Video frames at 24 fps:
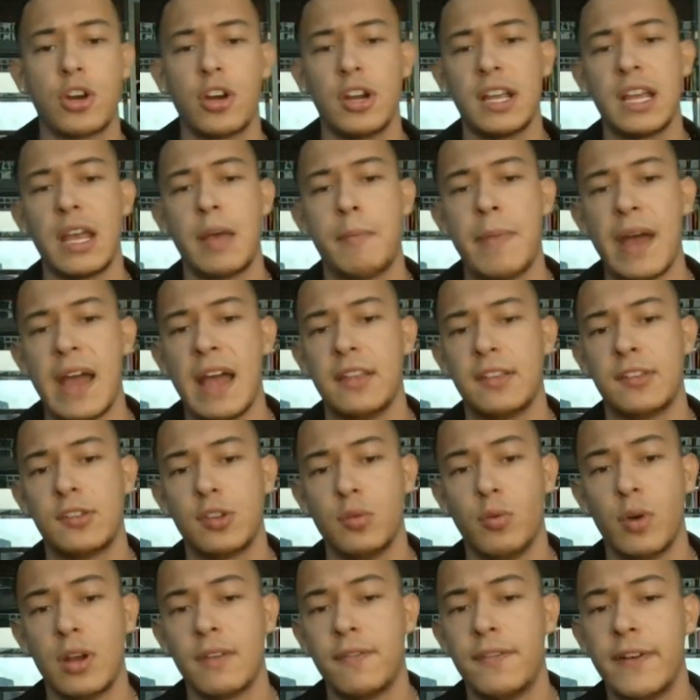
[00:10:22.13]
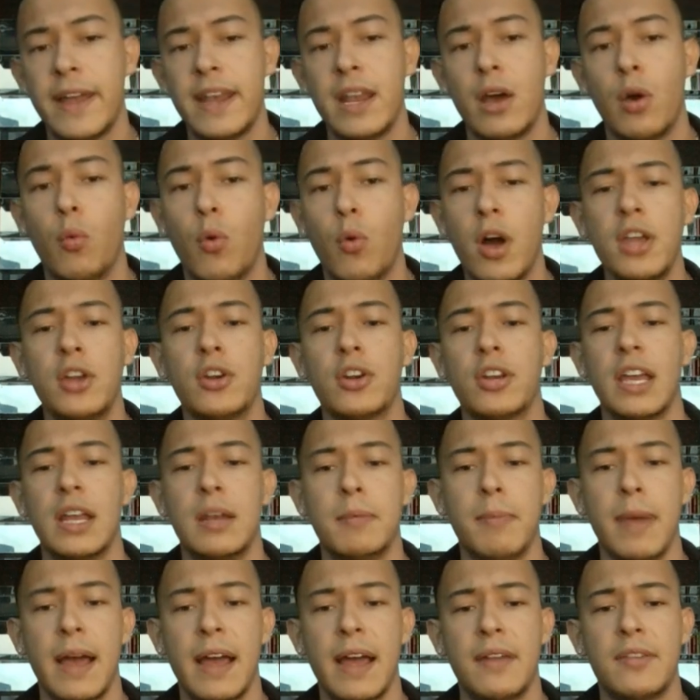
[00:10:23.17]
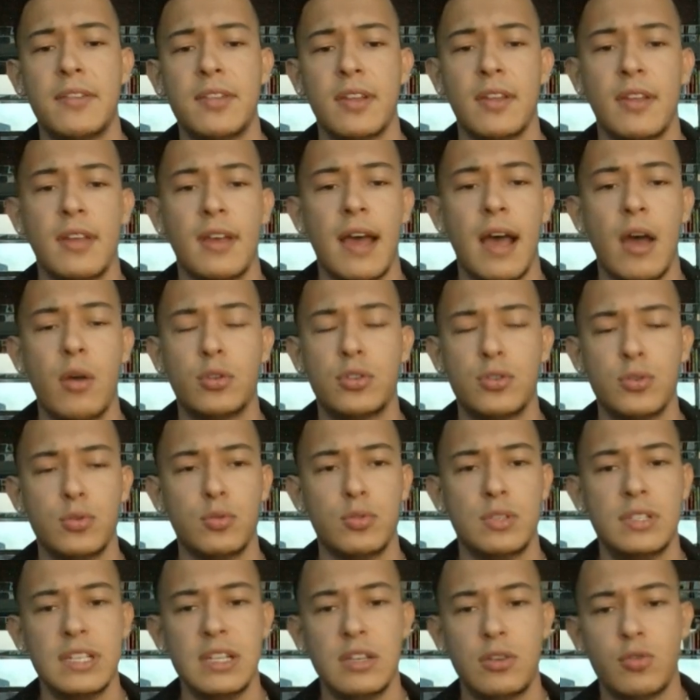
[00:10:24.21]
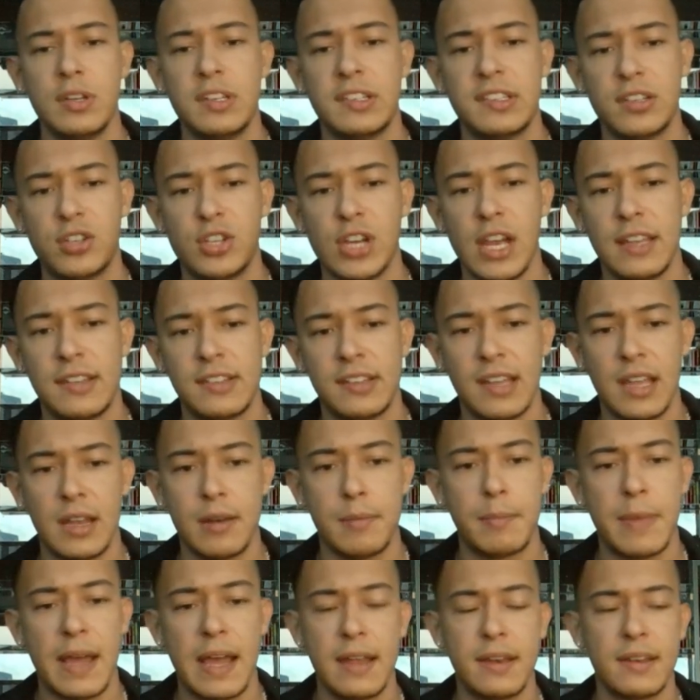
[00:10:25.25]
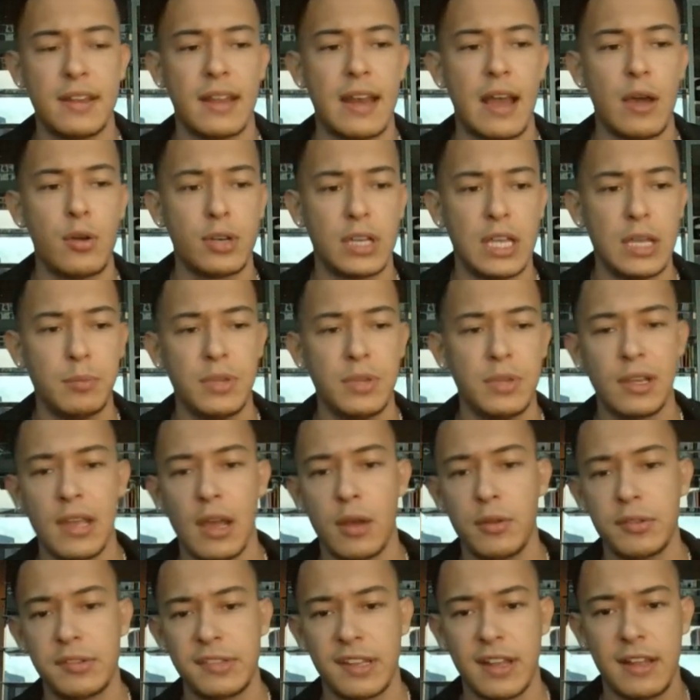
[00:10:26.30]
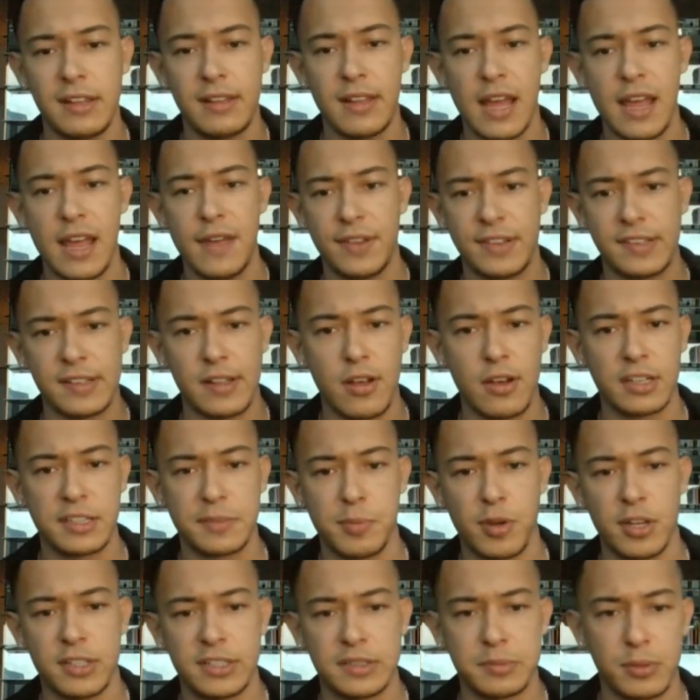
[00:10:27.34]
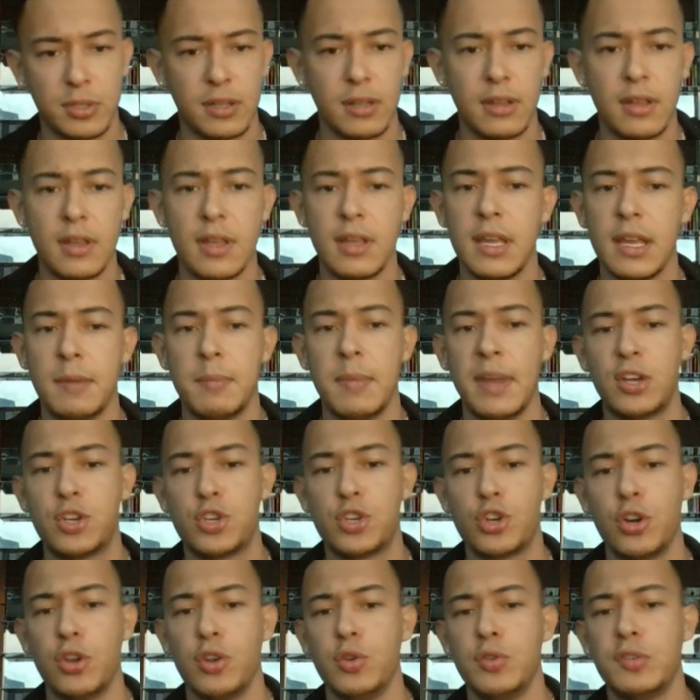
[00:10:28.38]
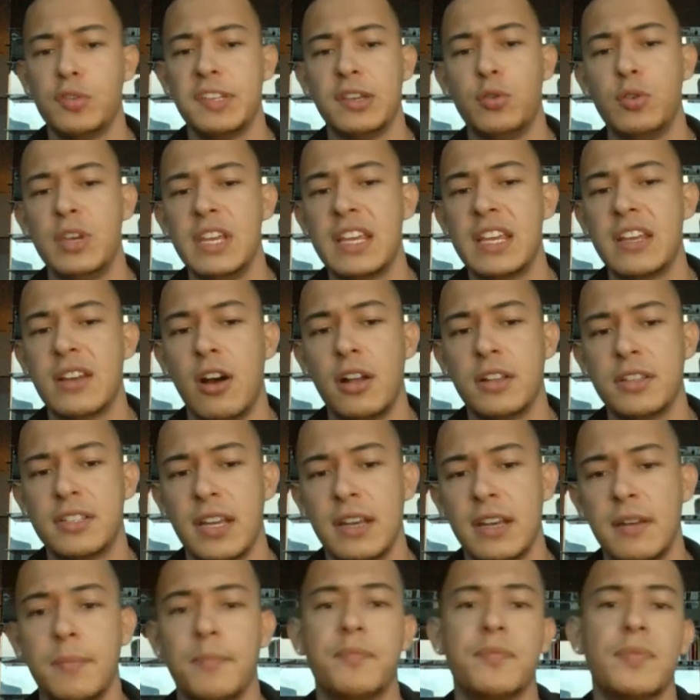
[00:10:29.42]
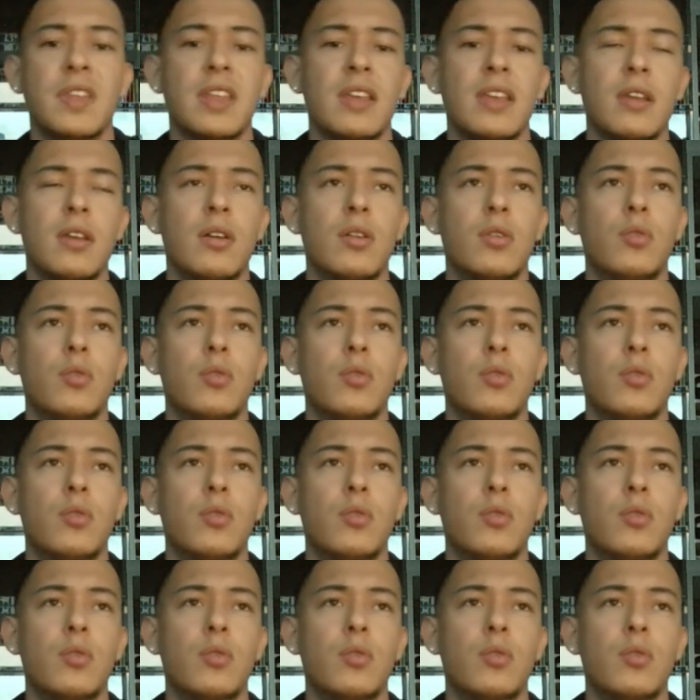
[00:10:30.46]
You're going to get banned. So you want to find out why you're getting banned, how to decrease the chance of getting banned, and how to keep the accounts alive as long as possible. Make sure you're using unique content